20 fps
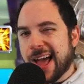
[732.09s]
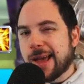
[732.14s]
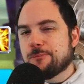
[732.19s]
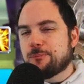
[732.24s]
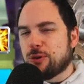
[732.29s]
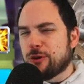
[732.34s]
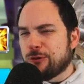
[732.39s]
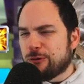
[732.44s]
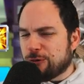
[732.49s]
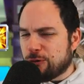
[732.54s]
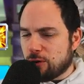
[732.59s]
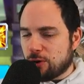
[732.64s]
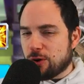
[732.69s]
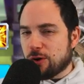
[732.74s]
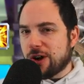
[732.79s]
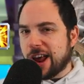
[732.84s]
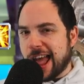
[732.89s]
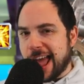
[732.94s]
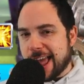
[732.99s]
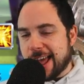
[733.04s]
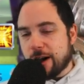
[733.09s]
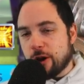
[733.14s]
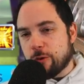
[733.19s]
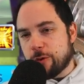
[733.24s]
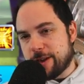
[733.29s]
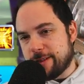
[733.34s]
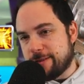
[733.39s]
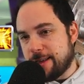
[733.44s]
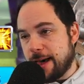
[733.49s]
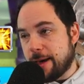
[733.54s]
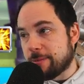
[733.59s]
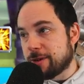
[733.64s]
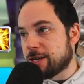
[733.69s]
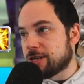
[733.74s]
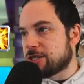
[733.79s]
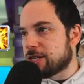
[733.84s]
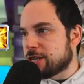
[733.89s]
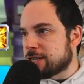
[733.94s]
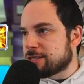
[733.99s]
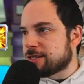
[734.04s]
I prefer AoE
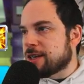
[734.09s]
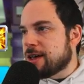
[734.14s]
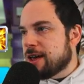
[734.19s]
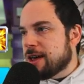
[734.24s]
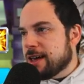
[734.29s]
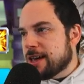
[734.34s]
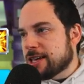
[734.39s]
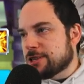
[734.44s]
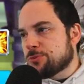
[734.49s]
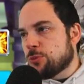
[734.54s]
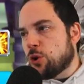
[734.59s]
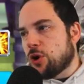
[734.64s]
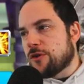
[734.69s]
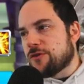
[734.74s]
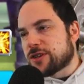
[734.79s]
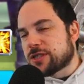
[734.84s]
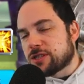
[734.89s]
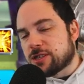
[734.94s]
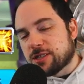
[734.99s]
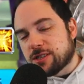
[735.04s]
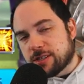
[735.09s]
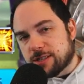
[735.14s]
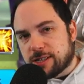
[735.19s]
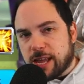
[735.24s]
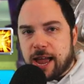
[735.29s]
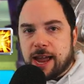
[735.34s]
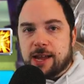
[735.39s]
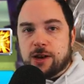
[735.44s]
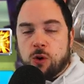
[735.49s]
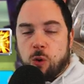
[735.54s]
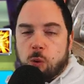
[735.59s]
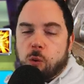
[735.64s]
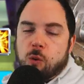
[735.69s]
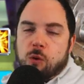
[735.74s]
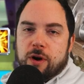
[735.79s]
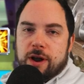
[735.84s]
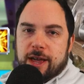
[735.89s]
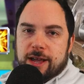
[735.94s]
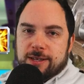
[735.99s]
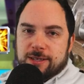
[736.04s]
damage. He's He's more of a sustain
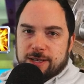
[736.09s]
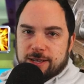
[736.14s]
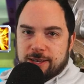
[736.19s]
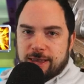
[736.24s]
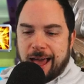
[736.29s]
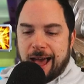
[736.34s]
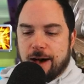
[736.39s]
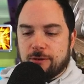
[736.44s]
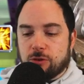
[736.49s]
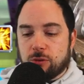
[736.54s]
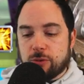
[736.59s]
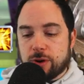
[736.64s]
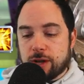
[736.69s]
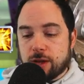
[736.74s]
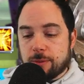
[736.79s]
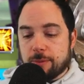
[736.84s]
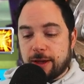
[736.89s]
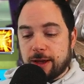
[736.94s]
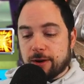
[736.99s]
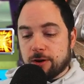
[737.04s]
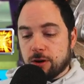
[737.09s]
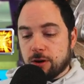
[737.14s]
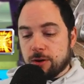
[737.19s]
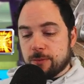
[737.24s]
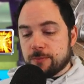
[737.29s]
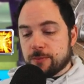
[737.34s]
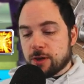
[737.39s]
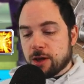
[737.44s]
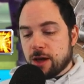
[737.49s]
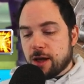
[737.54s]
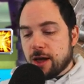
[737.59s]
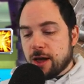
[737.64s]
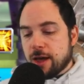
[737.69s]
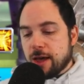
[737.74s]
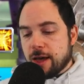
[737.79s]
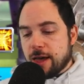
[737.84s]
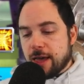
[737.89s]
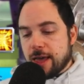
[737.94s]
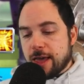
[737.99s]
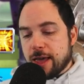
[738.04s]
oriented cavalry commander.
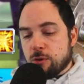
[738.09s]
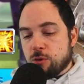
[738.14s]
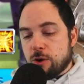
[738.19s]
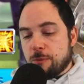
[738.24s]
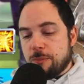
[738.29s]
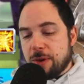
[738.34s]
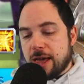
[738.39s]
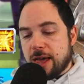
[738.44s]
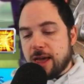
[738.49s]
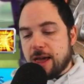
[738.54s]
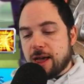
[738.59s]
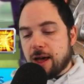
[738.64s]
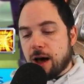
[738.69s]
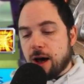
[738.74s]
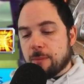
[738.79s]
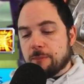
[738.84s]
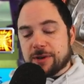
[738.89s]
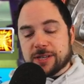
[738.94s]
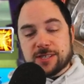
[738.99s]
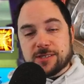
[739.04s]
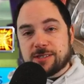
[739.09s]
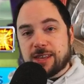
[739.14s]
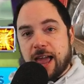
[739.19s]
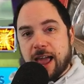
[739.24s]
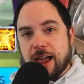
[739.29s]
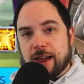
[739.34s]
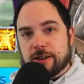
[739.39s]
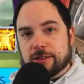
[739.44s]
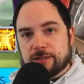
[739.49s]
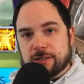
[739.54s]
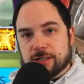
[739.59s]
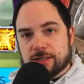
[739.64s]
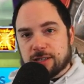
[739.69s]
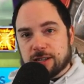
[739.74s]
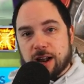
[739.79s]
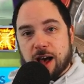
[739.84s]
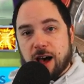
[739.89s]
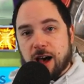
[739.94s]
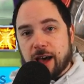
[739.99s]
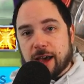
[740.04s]
It would be a mistake to
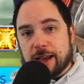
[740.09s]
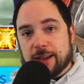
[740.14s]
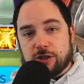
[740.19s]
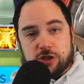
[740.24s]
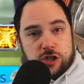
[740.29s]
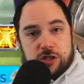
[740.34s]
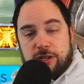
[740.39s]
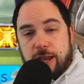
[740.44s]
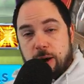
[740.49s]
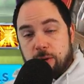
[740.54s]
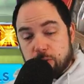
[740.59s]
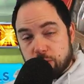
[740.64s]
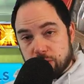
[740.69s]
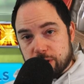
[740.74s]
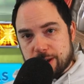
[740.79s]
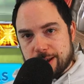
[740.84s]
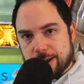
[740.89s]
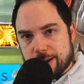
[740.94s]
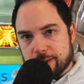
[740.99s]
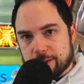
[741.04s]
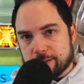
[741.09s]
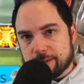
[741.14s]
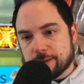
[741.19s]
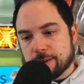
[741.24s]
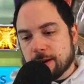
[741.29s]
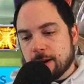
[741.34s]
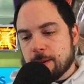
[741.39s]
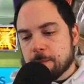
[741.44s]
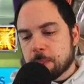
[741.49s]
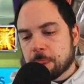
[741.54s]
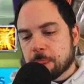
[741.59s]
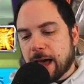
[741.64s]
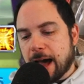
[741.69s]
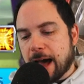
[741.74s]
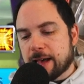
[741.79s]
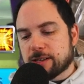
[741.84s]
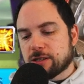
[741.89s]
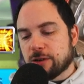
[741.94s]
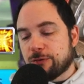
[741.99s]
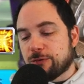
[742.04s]
deny just how good he is.
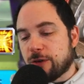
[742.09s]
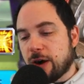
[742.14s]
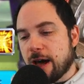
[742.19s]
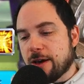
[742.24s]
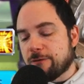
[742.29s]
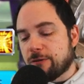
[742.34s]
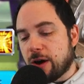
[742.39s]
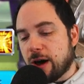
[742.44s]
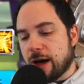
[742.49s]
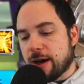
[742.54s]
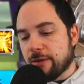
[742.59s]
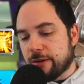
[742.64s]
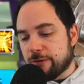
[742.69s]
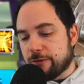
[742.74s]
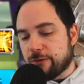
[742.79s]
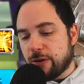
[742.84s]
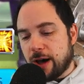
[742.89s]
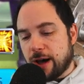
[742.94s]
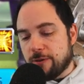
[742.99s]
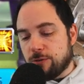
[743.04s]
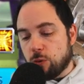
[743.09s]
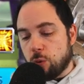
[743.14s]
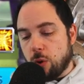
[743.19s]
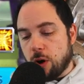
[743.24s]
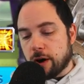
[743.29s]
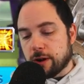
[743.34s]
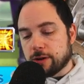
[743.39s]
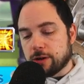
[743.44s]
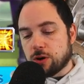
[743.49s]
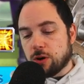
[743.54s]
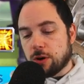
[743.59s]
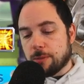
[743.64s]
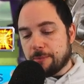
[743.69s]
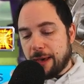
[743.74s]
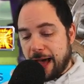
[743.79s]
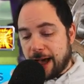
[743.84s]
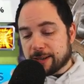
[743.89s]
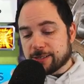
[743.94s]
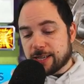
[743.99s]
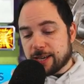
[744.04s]
As a 5551, you're
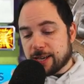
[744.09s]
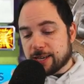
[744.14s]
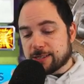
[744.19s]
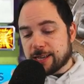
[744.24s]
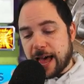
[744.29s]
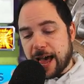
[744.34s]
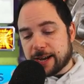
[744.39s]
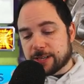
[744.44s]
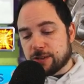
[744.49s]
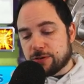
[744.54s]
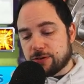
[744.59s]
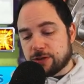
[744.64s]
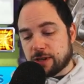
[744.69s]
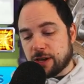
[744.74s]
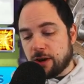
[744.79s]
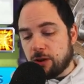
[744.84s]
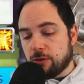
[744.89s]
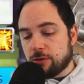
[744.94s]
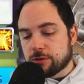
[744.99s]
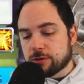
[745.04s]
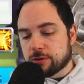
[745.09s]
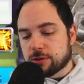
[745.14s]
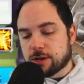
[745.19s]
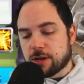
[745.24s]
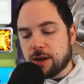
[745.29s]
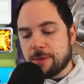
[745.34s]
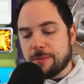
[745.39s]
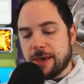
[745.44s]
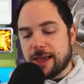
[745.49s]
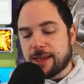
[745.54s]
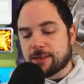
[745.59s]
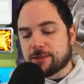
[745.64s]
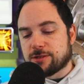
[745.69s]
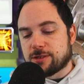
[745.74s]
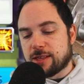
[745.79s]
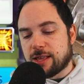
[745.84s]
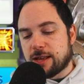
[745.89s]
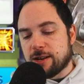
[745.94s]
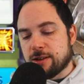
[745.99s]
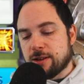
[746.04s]
maxing his active skill, which is going to make it
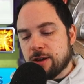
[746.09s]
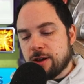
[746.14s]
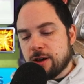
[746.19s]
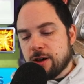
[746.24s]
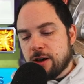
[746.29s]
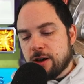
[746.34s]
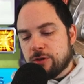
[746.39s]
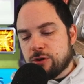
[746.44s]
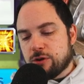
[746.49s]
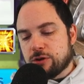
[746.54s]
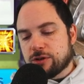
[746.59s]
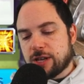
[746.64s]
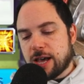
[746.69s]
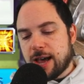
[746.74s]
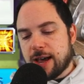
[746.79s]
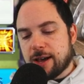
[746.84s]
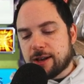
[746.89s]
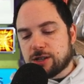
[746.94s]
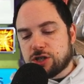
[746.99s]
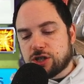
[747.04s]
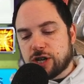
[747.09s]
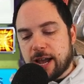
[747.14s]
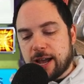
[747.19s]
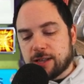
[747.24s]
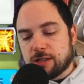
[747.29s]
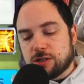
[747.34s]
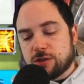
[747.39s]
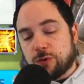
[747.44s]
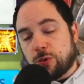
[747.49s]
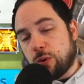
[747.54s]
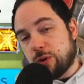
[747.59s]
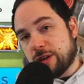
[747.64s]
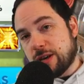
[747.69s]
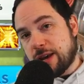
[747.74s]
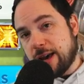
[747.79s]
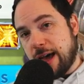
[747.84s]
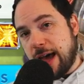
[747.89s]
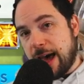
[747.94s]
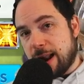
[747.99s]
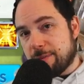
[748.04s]
so that there's a chance for
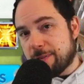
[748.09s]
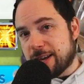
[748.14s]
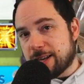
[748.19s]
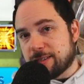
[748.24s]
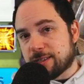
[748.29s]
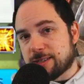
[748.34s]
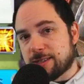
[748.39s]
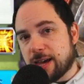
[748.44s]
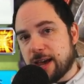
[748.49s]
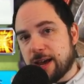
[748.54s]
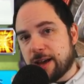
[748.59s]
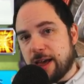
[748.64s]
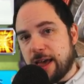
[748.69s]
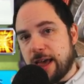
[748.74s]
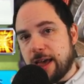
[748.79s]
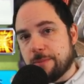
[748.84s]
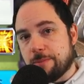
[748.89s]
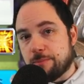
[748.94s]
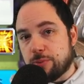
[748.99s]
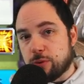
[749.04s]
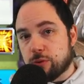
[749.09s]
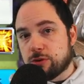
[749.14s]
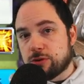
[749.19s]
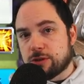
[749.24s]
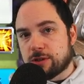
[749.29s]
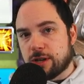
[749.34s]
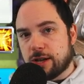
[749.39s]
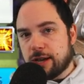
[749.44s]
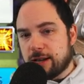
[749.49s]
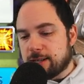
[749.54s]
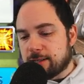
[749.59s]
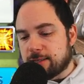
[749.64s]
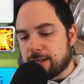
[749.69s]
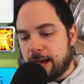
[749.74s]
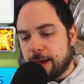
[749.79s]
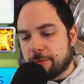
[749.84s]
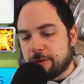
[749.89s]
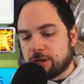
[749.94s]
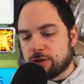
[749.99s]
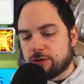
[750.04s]
the enemy to take a boost in
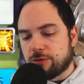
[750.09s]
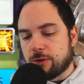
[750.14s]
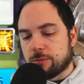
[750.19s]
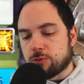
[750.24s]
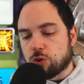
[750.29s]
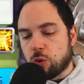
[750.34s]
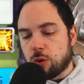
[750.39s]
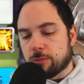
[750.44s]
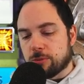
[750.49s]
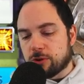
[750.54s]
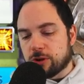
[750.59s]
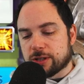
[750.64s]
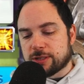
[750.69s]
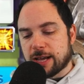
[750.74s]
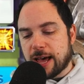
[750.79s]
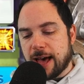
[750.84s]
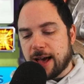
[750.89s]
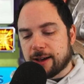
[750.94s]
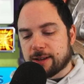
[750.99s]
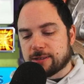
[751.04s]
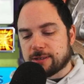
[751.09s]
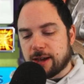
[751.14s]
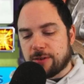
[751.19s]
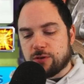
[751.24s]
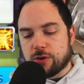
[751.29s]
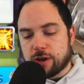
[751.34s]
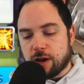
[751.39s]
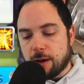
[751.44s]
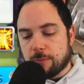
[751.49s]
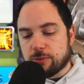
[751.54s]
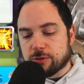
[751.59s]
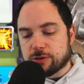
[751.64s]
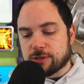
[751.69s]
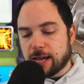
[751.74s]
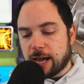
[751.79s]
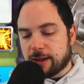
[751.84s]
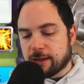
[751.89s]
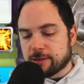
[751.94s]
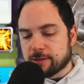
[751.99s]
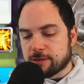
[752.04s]
damage from normal attacks every couple
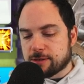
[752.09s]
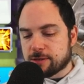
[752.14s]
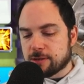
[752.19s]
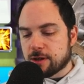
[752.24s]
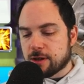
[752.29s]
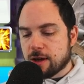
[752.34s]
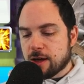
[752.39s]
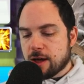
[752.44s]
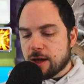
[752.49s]
seconds.